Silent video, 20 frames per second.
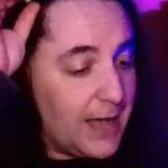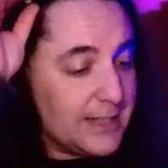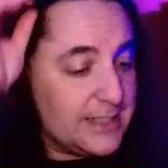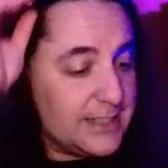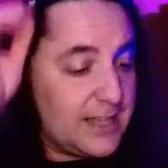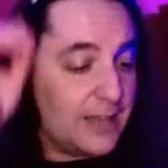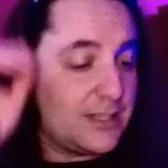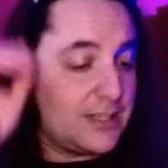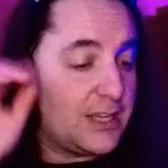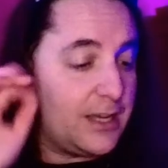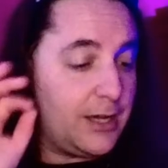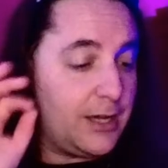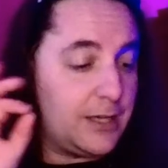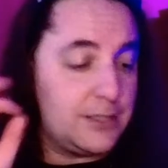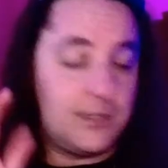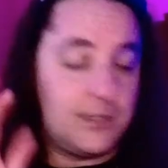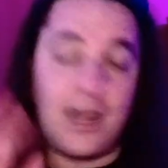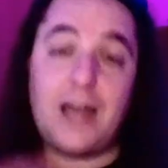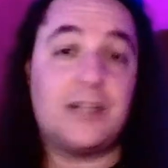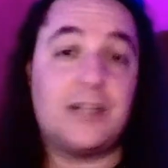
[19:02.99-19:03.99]
Doug,
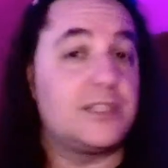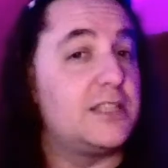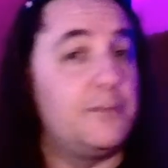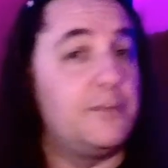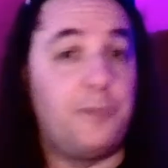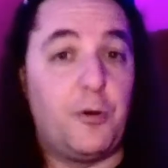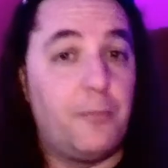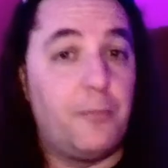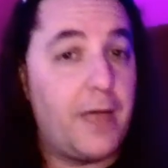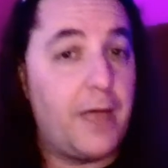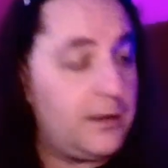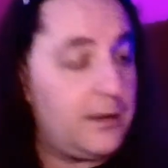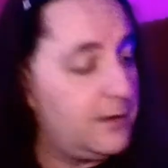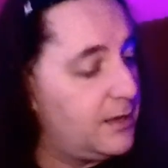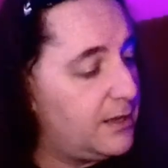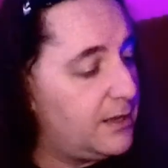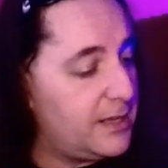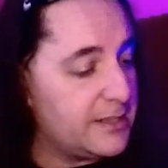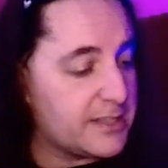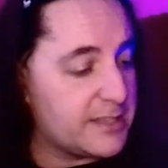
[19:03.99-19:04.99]
not a simple man.
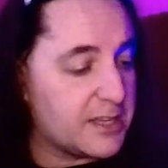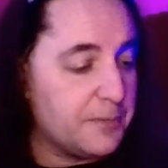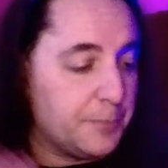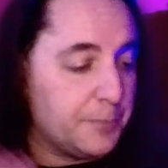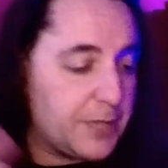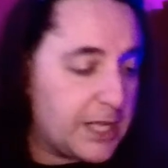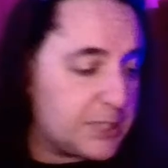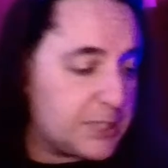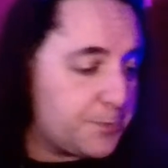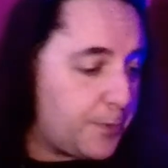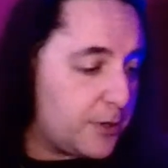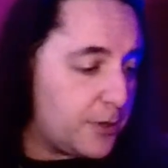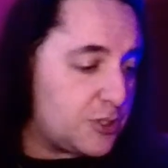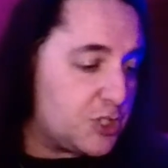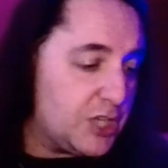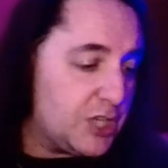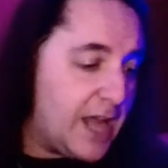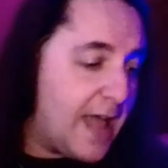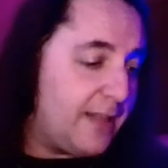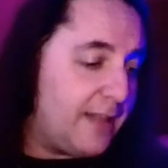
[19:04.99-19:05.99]
He has a complex
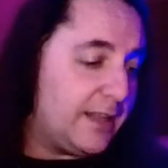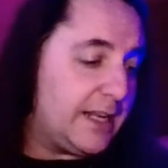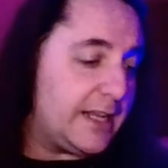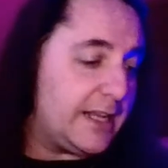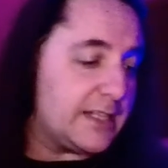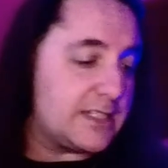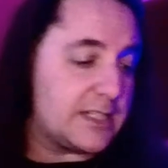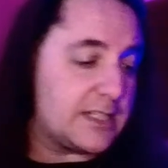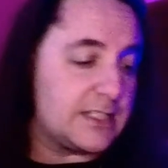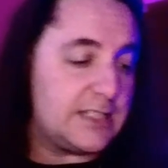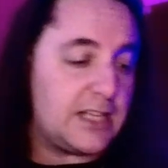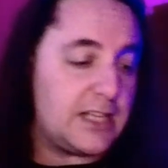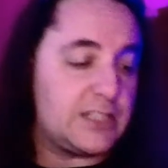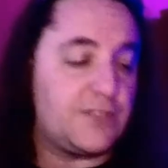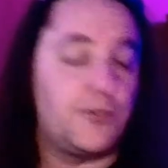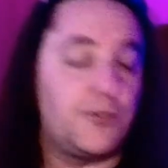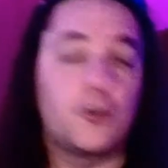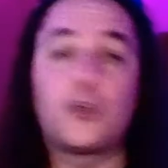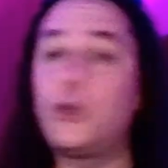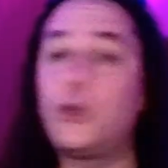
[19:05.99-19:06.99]
personality, a
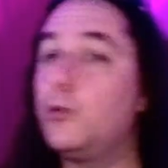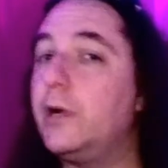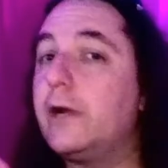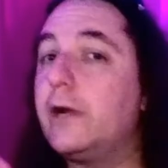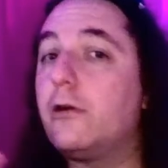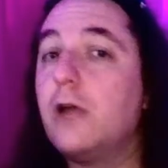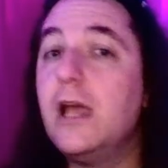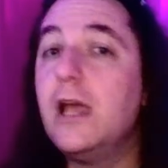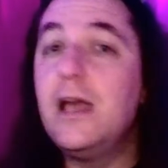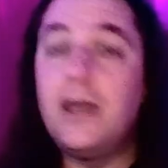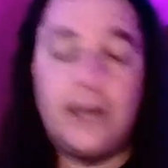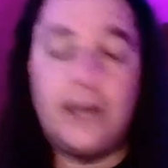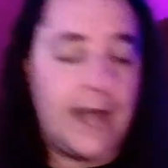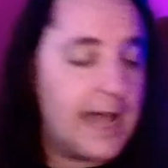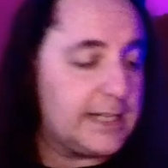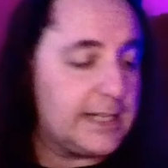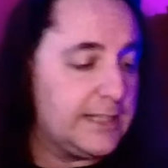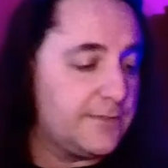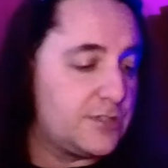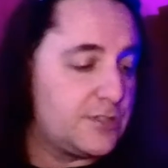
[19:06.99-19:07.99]
successful career, an
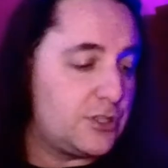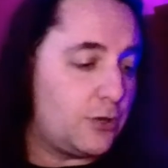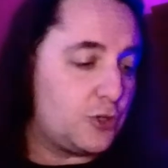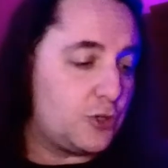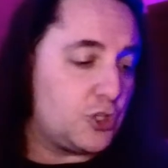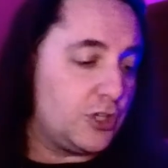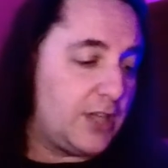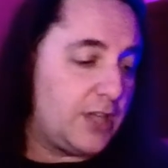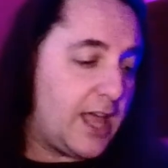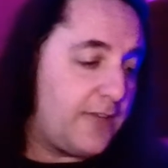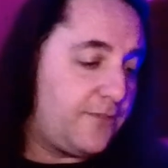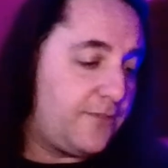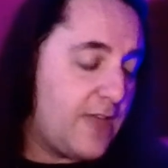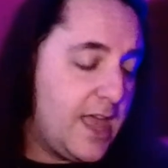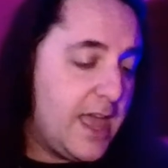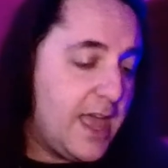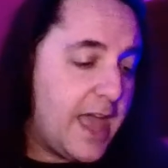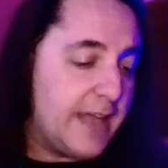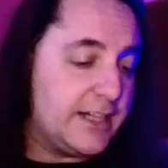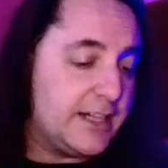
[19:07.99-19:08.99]
active social life,
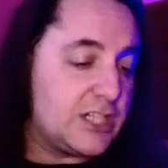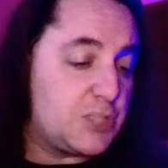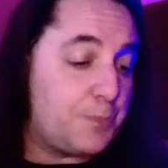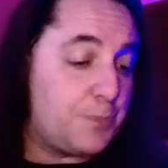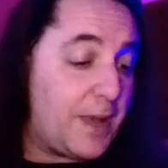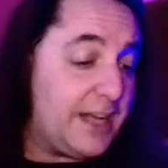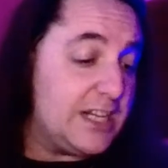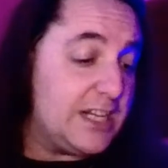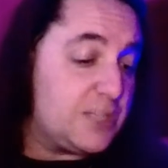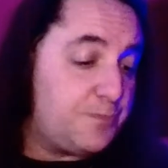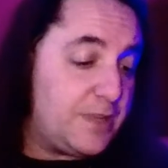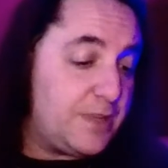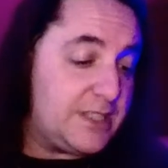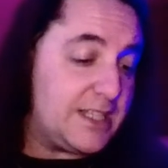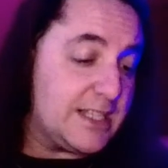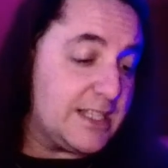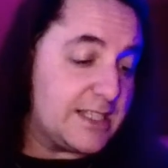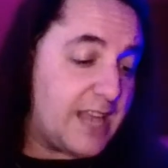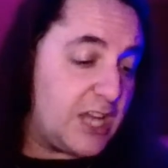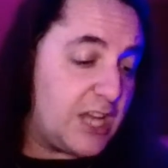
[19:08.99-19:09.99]
and despite his
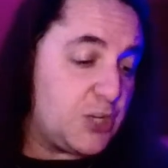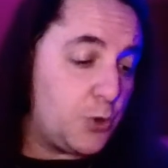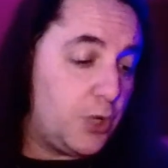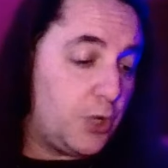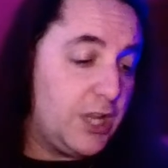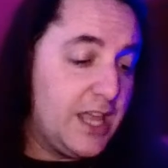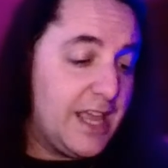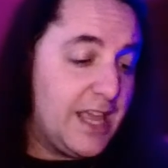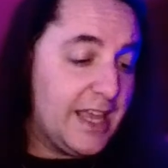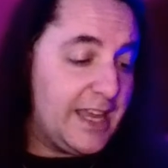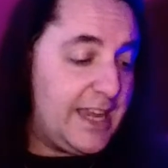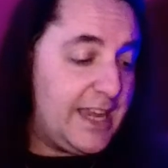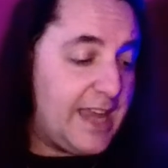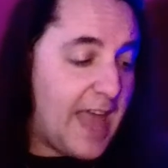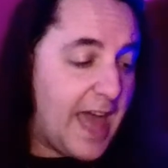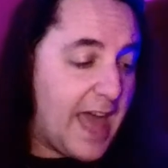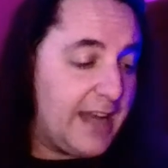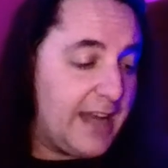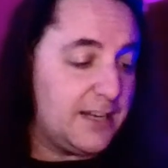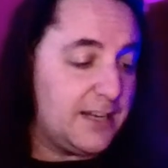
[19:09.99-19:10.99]
busy schedule, he
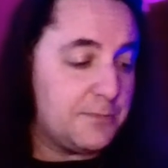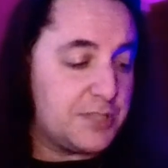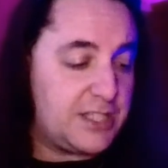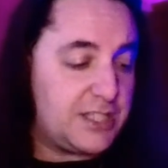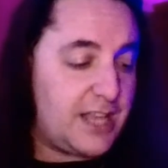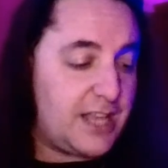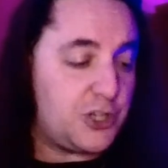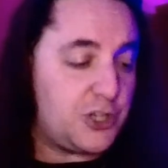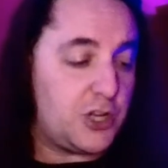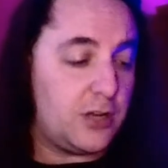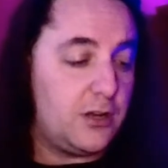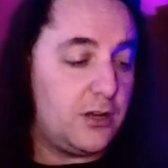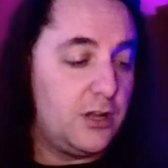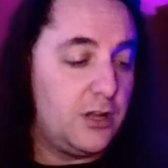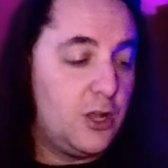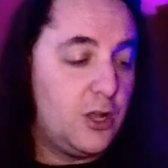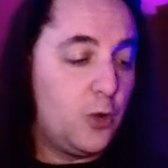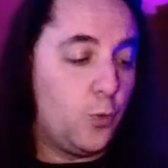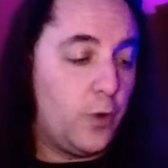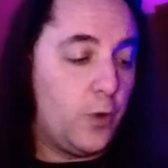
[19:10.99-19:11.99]
had an obsession
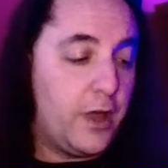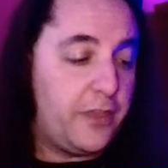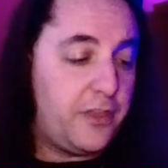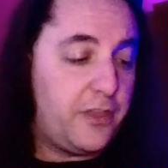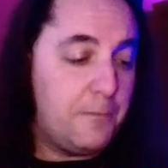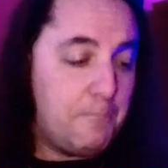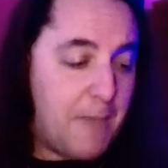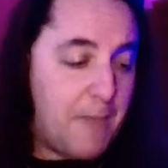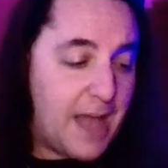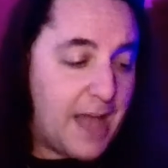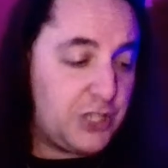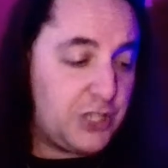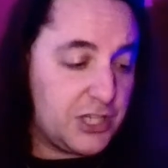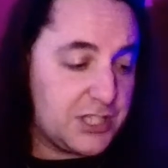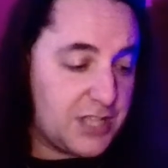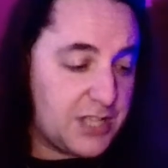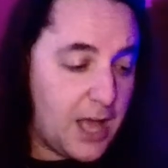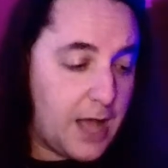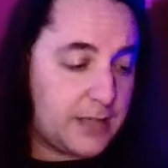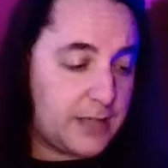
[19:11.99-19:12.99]
with matching
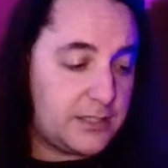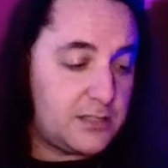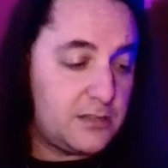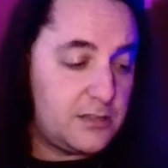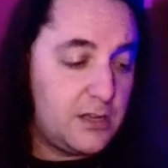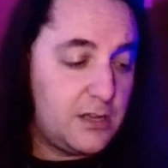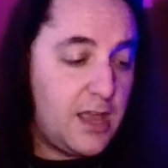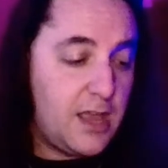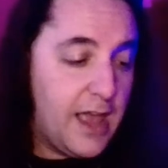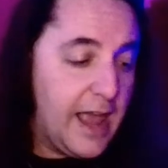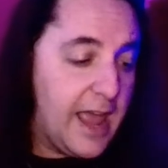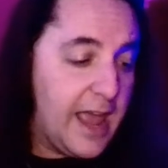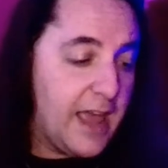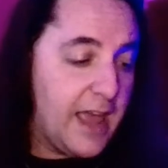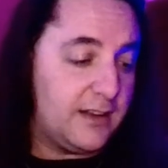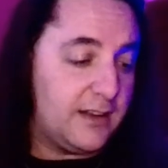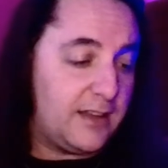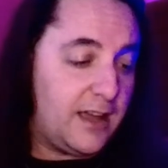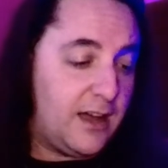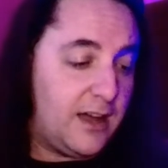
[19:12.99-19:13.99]
socks
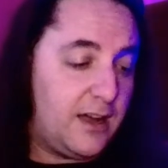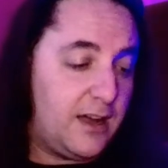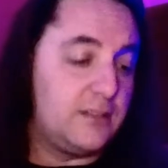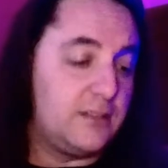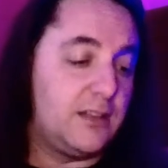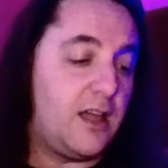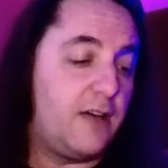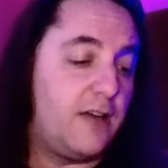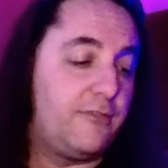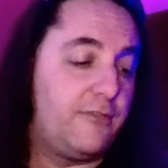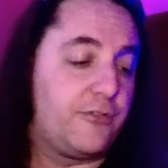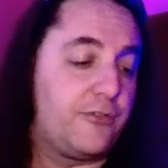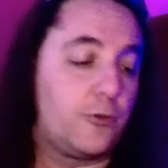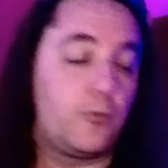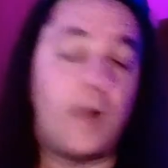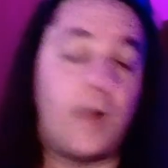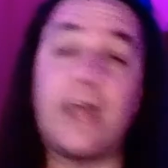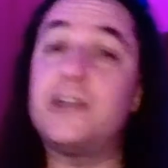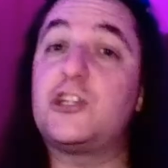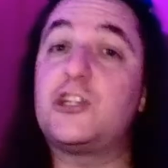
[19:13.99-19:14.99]
and a love for
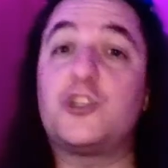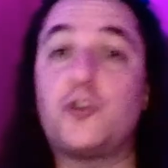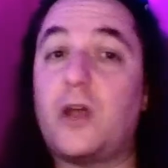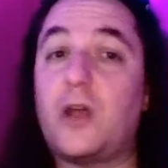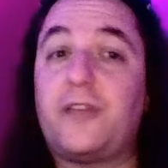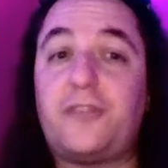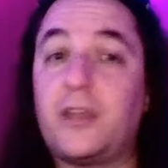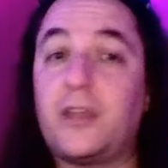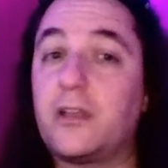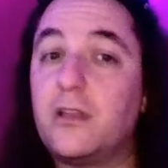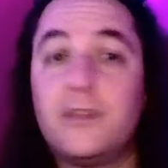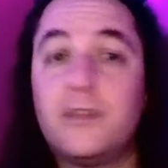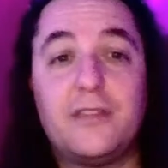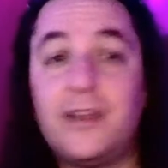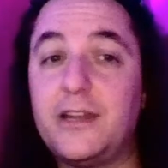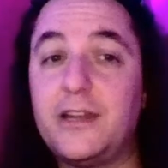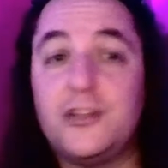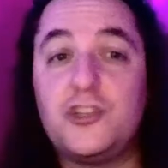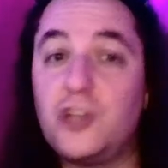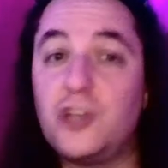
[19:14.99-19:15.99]
ranch dressing
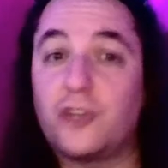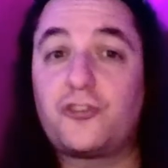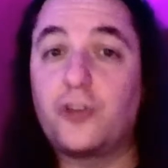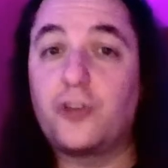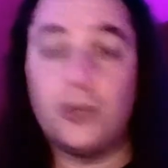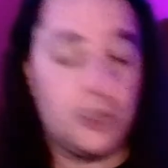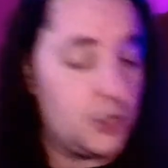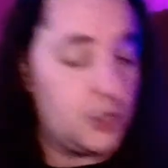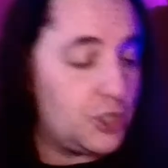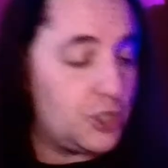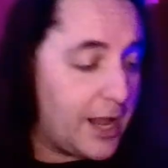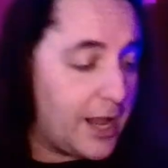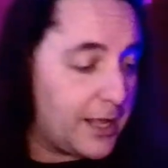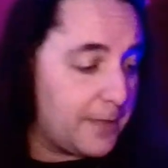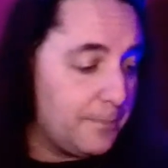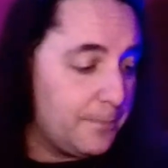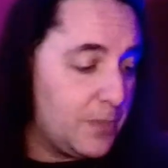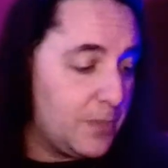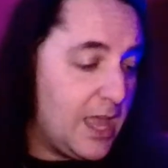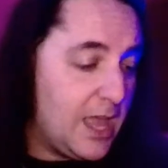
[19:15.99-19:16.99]
that he just couldn't shake.
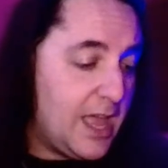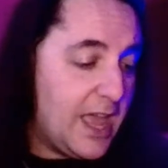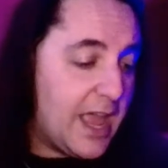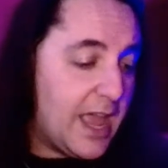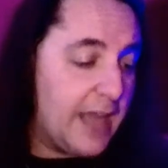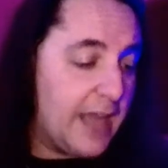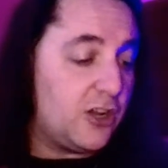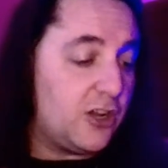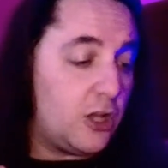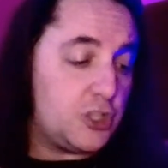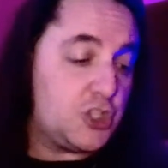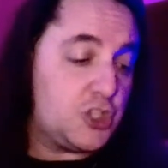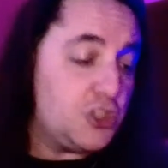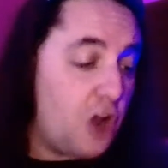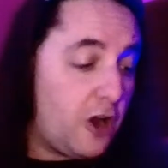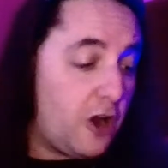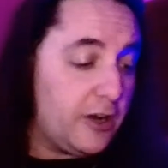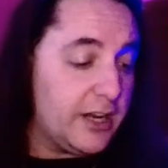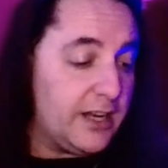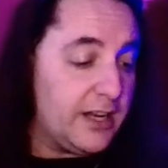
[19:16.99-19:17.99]
And it all
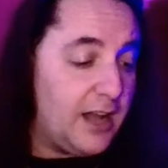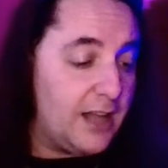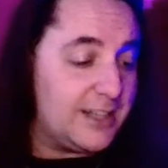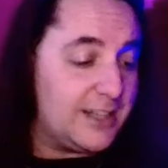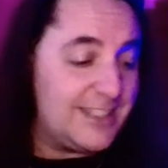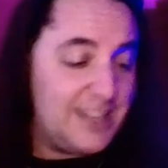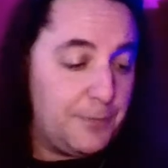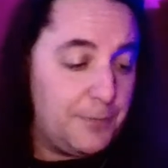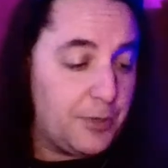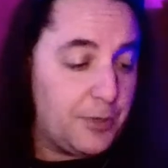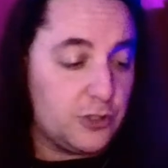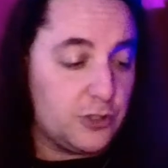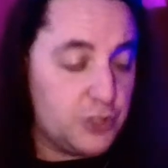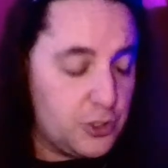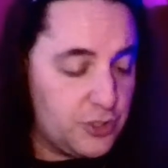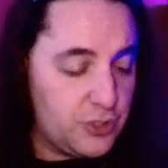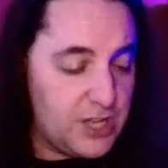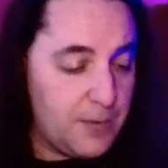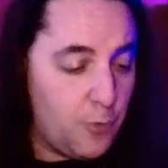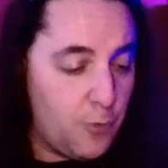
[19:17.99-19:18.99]
started on a typical
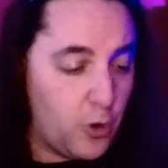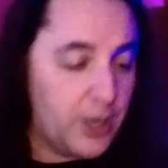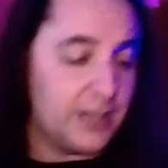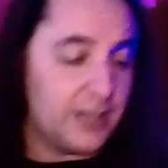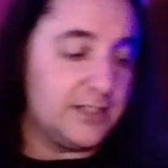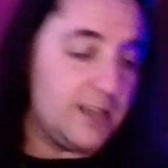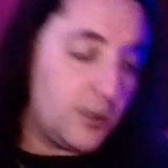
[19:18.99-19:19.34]
Tuesday morning.